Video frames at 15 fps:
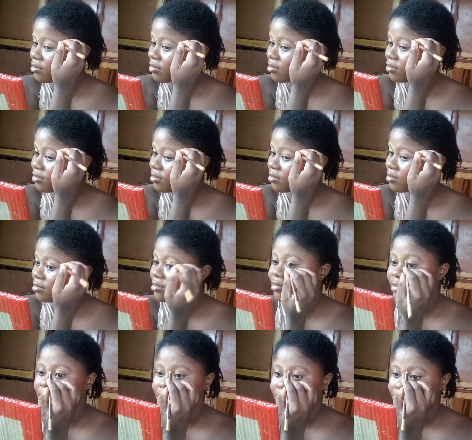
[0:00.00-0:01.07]

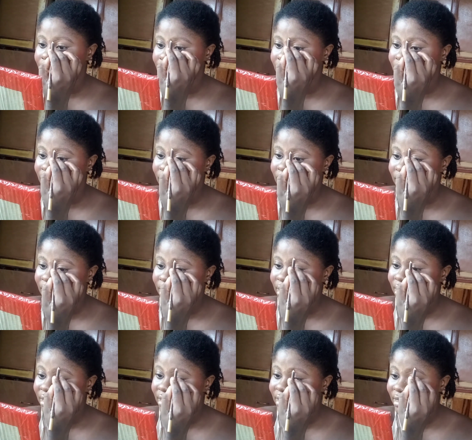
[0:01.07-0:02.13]

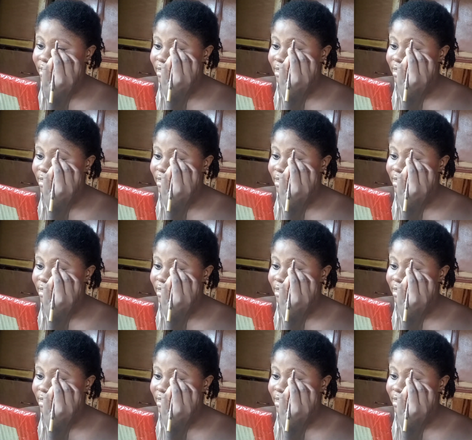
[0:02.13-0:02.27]
(no one is talking)